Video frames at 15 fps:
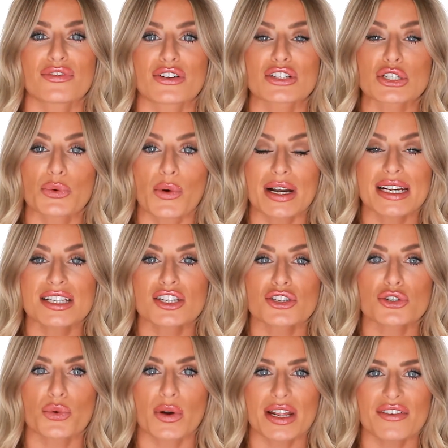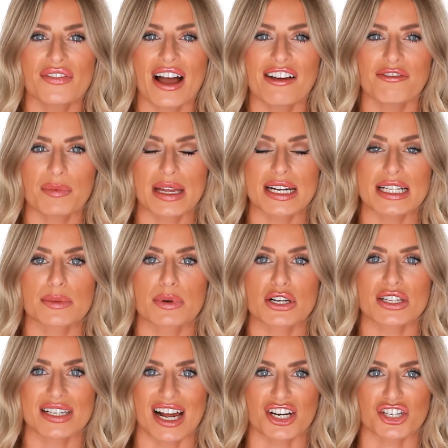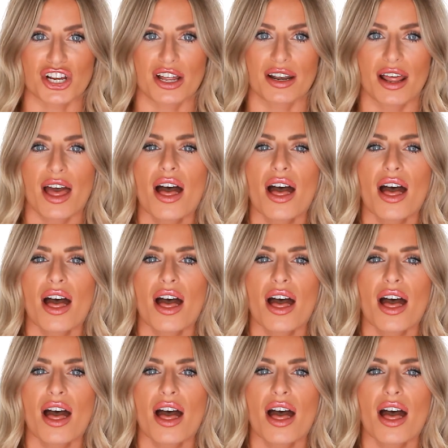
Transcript: for twenty to twenty-five minutes per session.